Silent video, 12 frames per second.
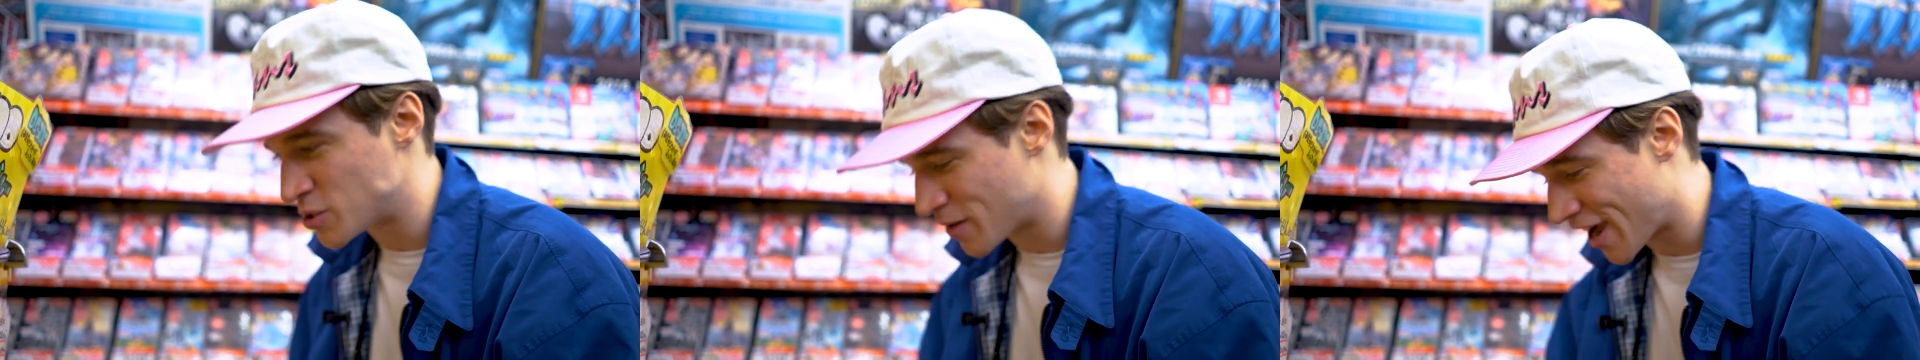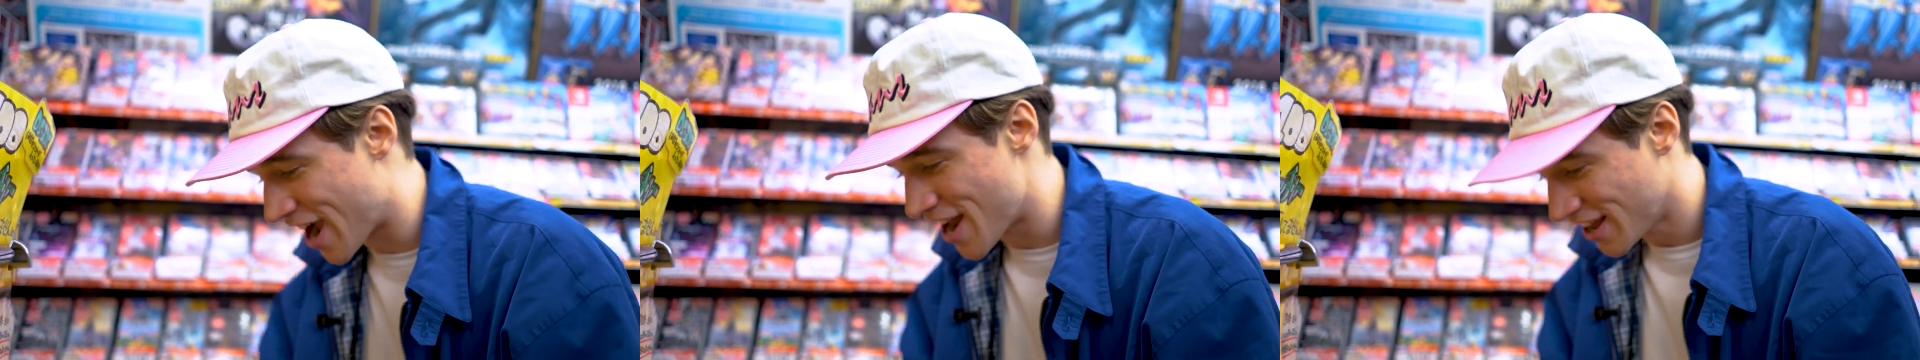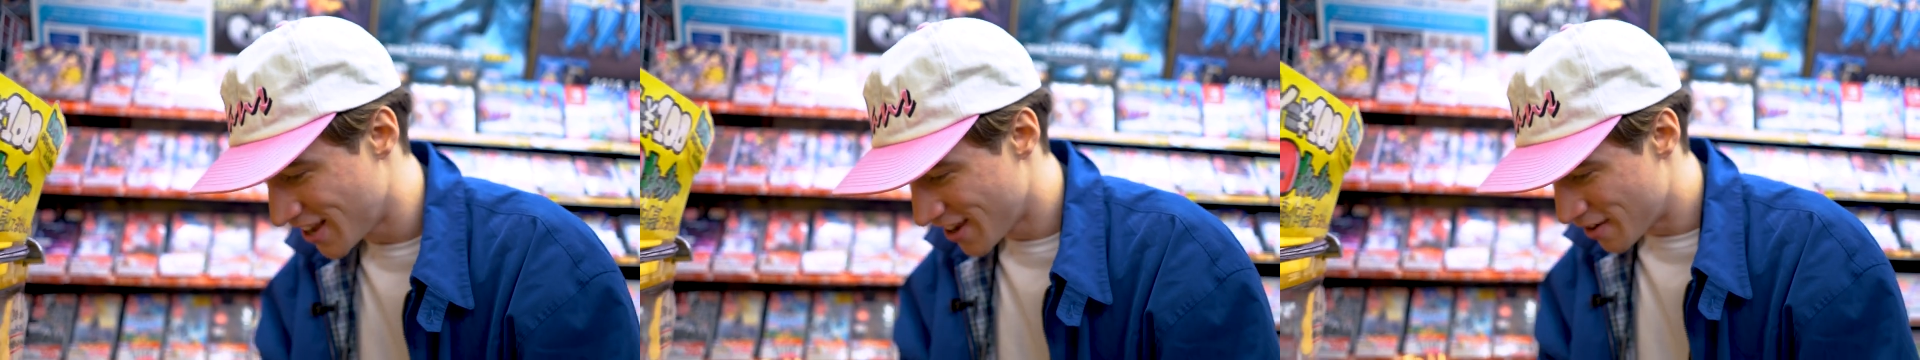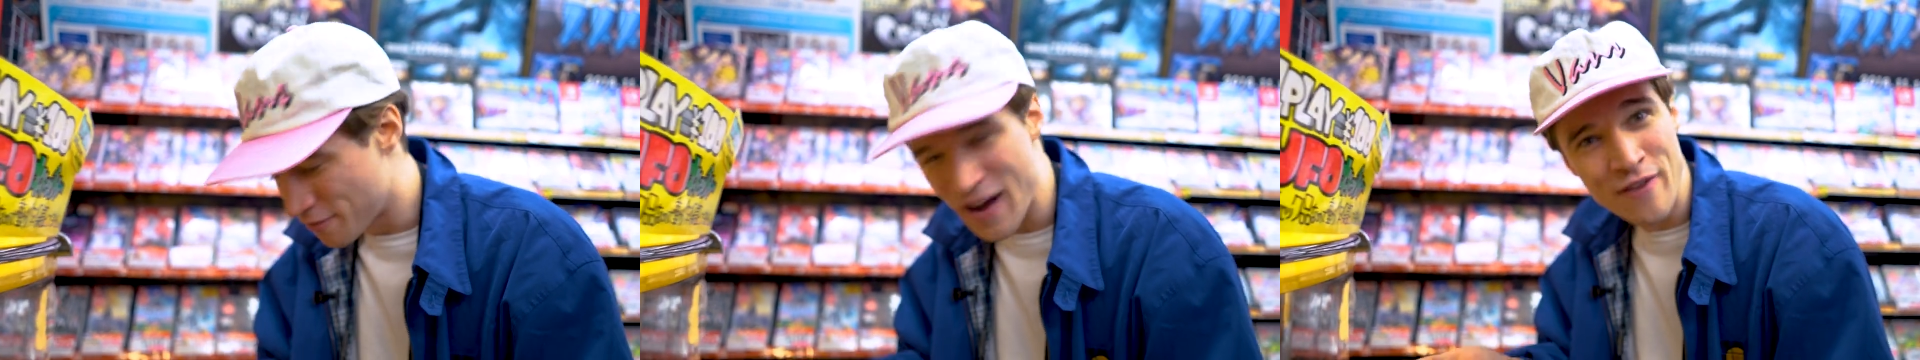but I got
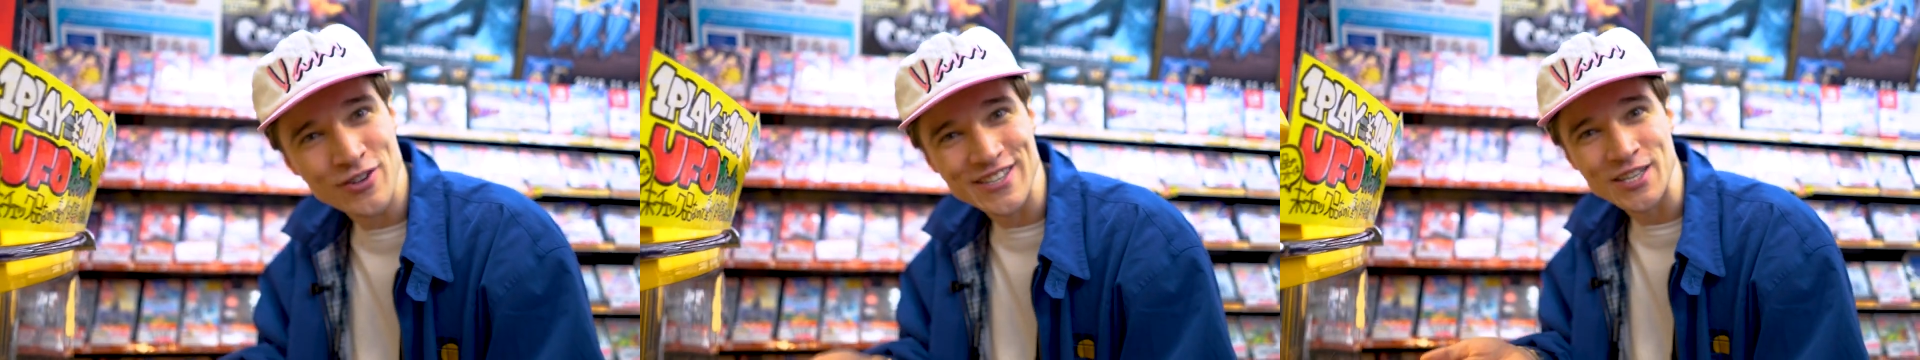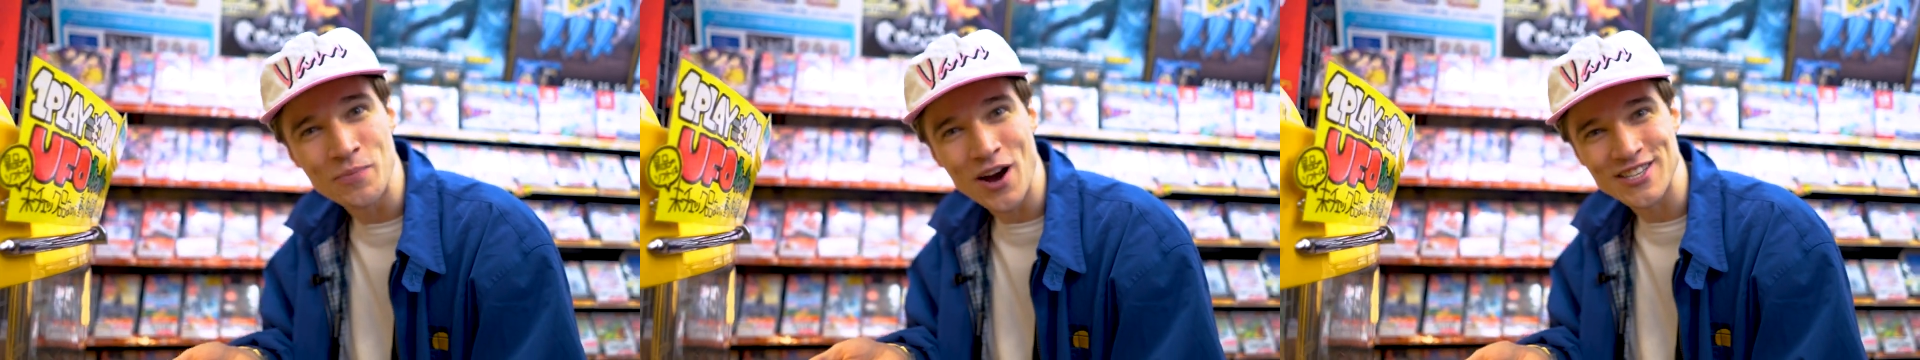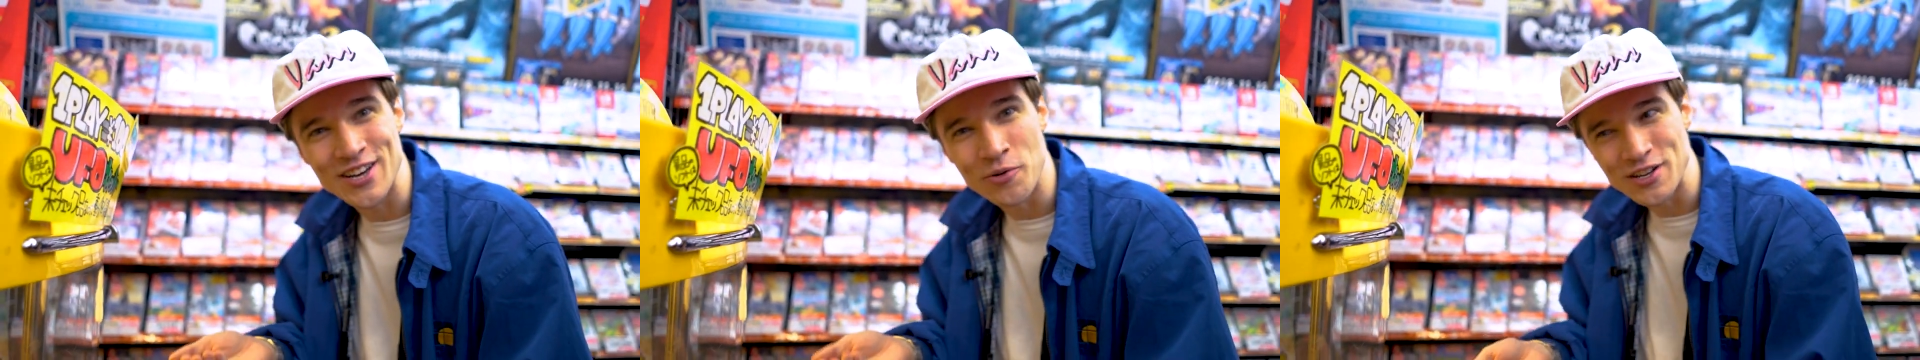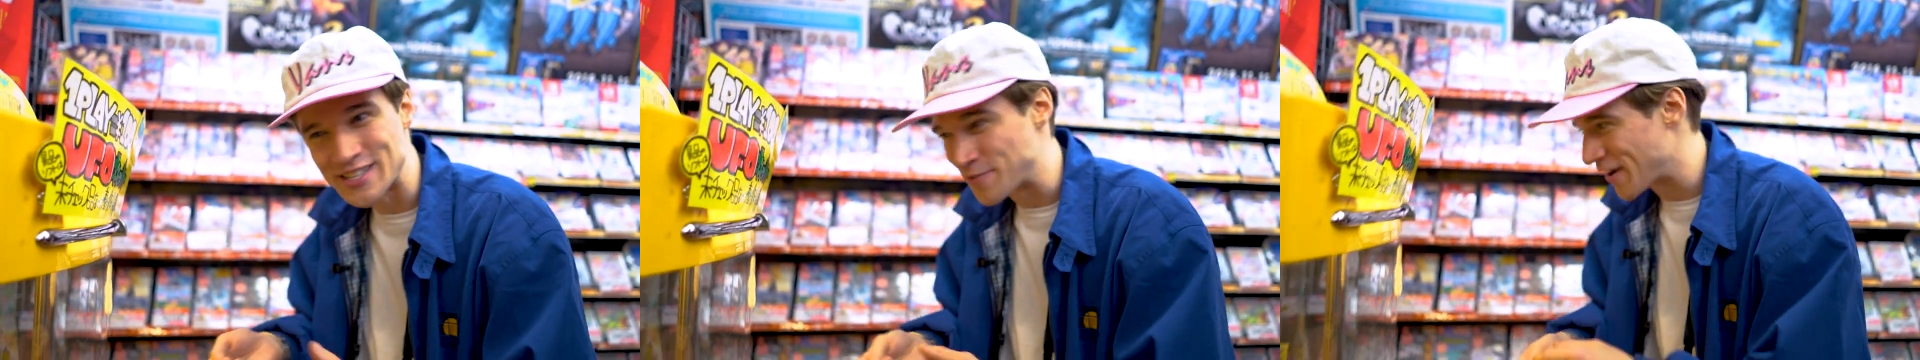$5 or $6 here. I
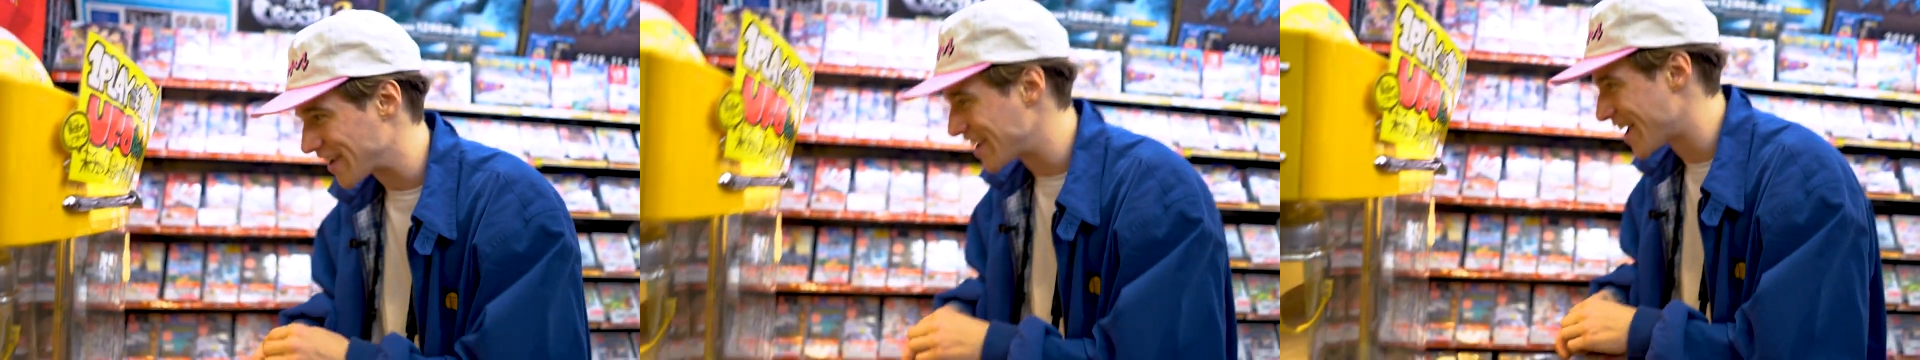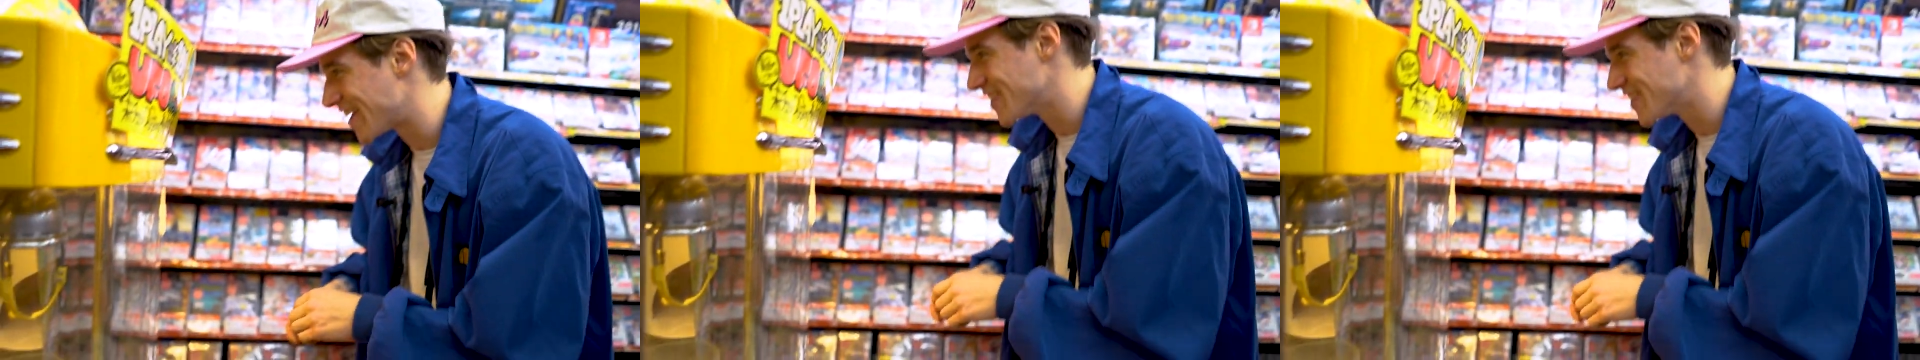wanna see if I can get